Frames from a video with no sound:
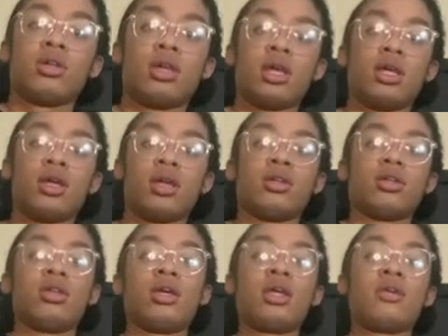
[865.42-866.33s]

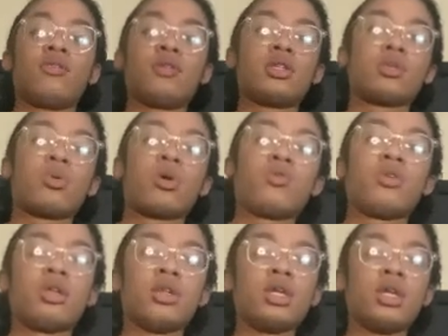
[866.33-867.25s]
and it fits
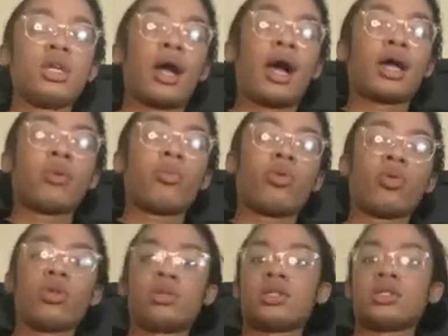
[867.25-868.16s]
perfectly i can pull
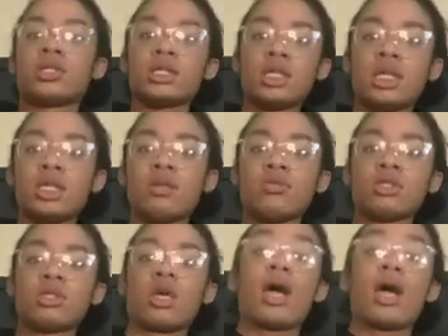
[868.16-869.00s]
on the sleeves